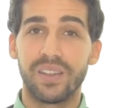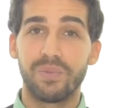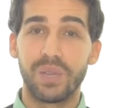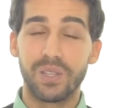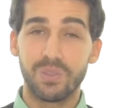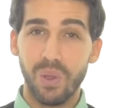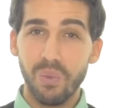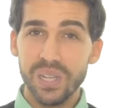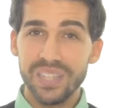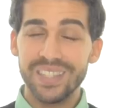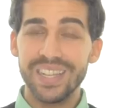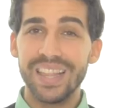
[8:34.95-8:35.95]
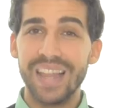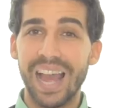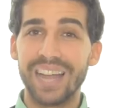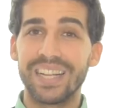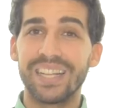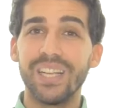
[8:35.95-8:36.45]
Because when we see
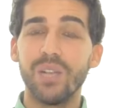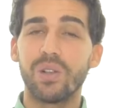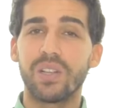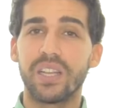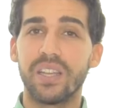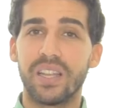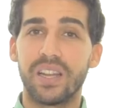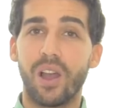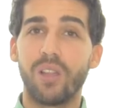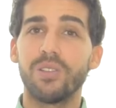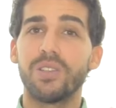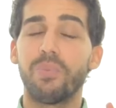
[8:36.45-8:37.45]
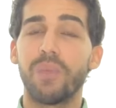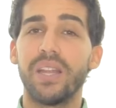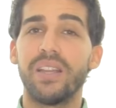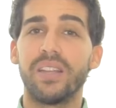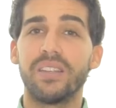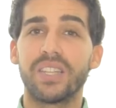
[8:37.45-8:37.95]
that clearly, then others'
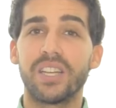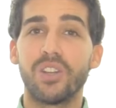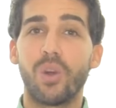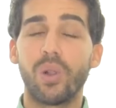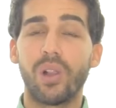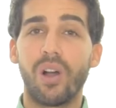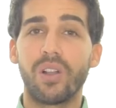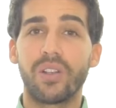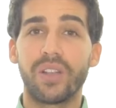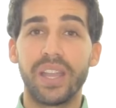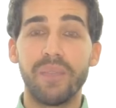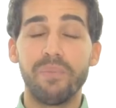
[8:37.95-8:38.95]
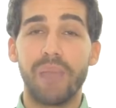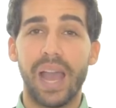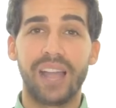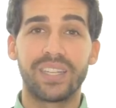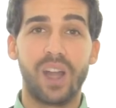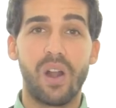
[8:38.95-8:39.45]
opinions can no longer
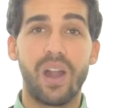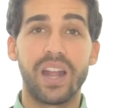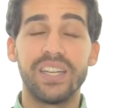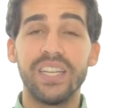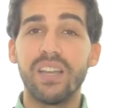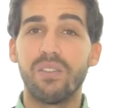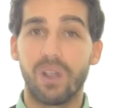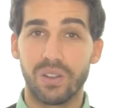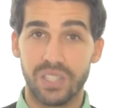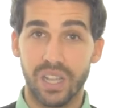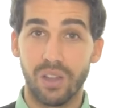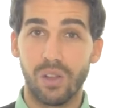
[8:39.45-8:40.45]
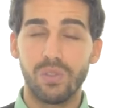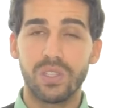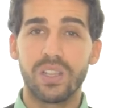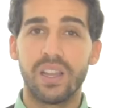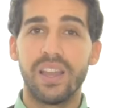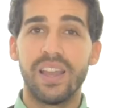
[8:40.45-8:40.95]
impact our idea of
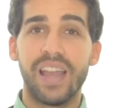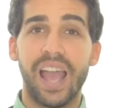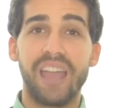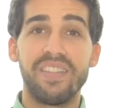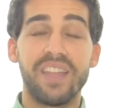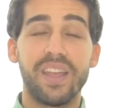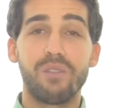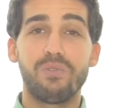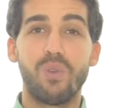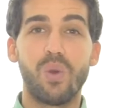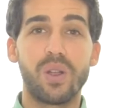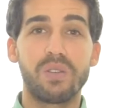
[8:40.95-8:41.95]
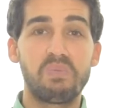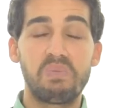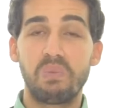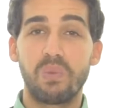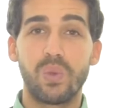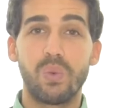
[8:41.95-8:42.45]
ourselves, and therefore
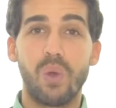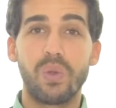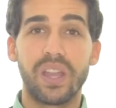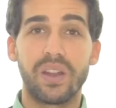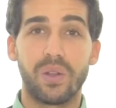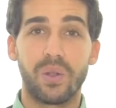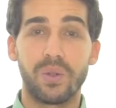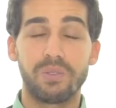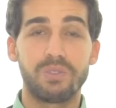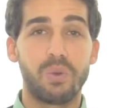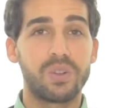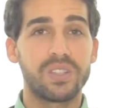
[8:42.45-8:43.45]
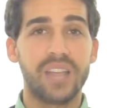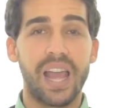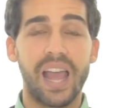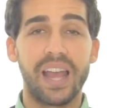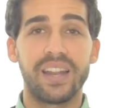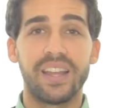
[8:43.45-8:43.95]
we won't get hurt or
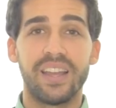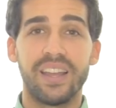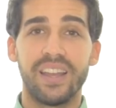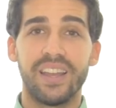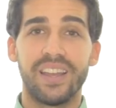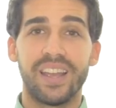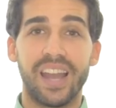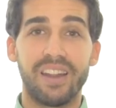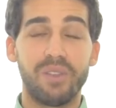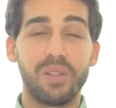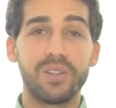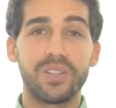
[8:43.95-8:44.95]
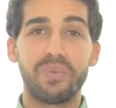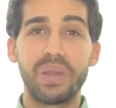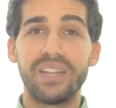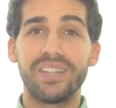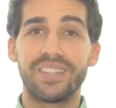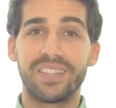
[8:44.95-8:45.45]
sad. And if others'
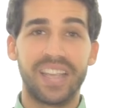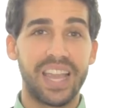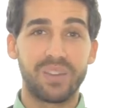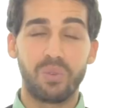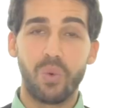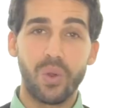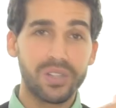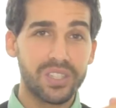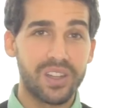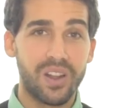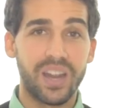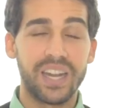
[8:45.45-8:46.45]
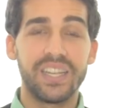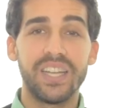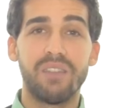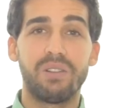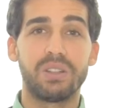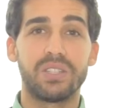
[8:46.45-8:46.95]
opinions can't worsen our idea
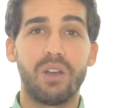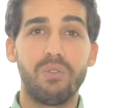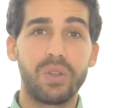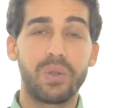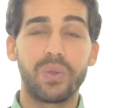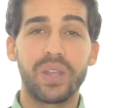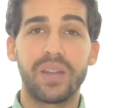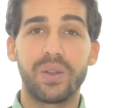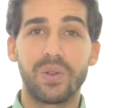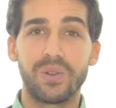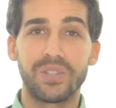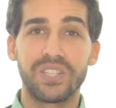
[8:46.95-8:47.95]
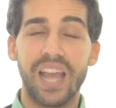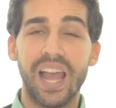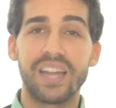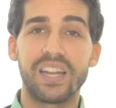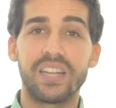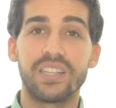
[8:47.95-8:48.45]
of ourselves and create hurt or
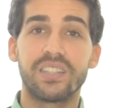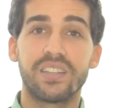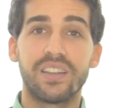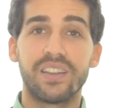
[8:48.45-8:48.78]
sadness,